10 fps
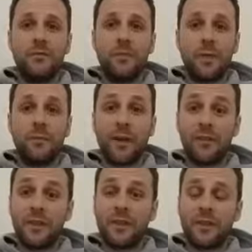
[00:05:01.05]
was a bit
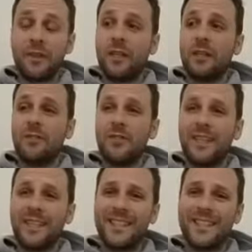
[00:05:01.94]
embarrassed, I think. And he was
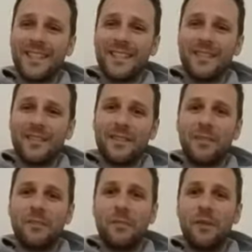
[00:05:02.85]
like, "It's it's it's
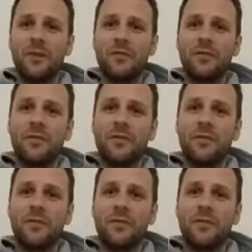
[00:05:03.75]
not big enough."